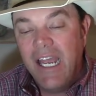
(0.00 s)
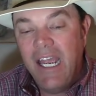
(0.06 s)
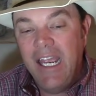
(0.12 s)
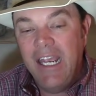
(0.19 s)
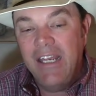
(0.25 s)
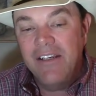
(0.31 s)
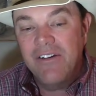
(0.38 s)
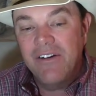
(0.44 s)

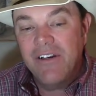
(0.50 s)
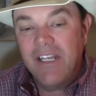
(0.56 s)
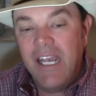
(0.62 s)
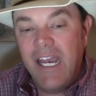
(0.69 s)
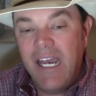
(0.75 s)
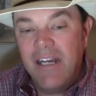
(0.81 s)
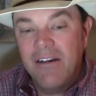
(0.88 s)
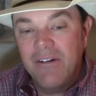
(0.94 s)
and your
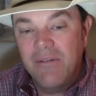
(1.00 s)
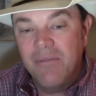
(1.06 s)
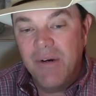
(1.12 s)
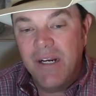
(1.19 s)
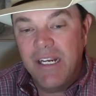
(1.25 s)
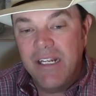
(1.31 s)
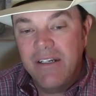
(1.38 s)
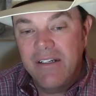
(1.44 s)
cattle are
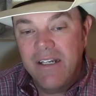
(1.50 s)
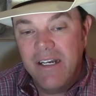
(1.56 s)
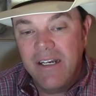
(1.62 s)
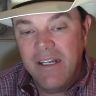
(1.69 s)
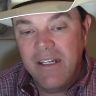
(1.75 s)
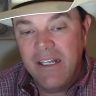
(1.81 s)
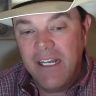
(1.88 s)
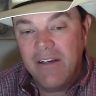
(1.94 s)
bringing
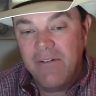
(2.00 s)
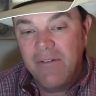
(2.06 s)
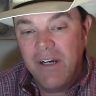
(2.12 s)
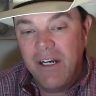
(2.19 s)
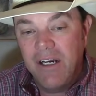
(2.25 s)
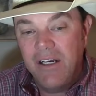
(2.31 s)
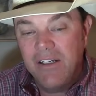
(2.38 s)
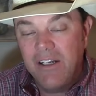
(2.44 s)

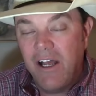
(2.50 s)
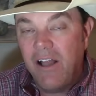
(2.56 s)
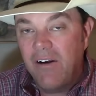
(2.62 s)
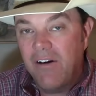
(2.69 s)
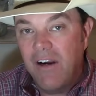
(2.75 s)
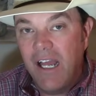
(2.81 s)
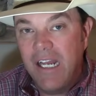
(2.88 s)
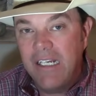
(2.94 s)

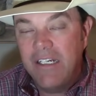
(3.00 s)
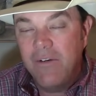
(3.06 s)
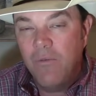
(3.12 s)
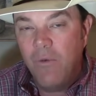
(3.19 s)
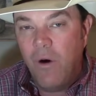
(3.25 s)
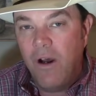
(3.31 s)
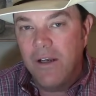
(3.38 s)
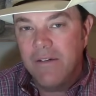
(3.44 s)

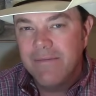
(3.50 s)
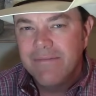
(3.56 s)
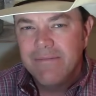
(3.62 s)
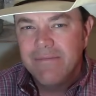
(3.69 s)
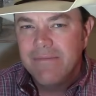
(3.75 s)
$1.91.